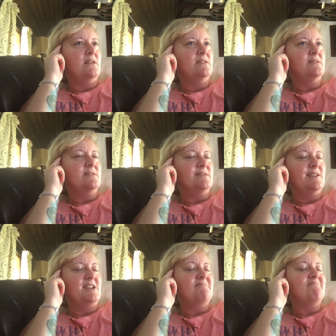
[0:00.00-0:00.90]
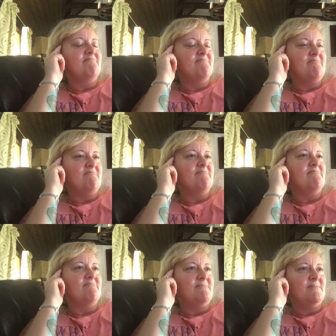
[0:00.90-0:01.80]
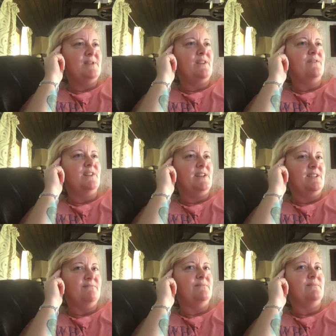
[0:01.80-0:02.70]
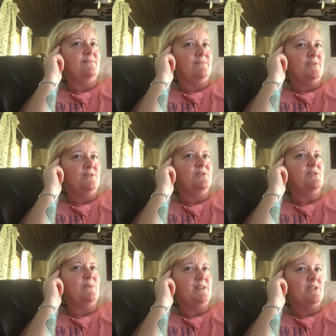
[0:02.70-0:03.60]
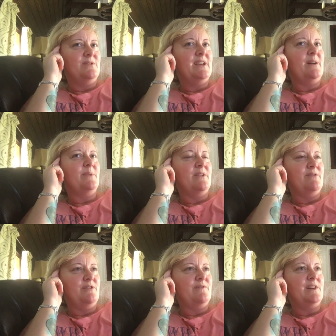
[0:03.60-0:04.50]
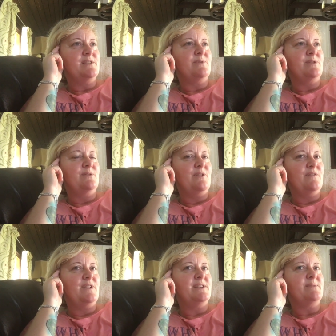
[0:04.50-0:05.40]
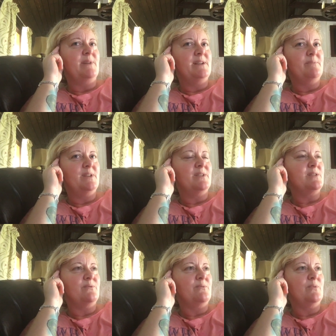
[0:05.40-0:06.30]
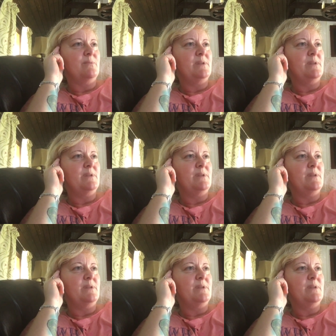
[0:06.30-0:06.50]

I just think, lovely, you just wait till you get up there and you face what you got to face, mate, because I wouldn't want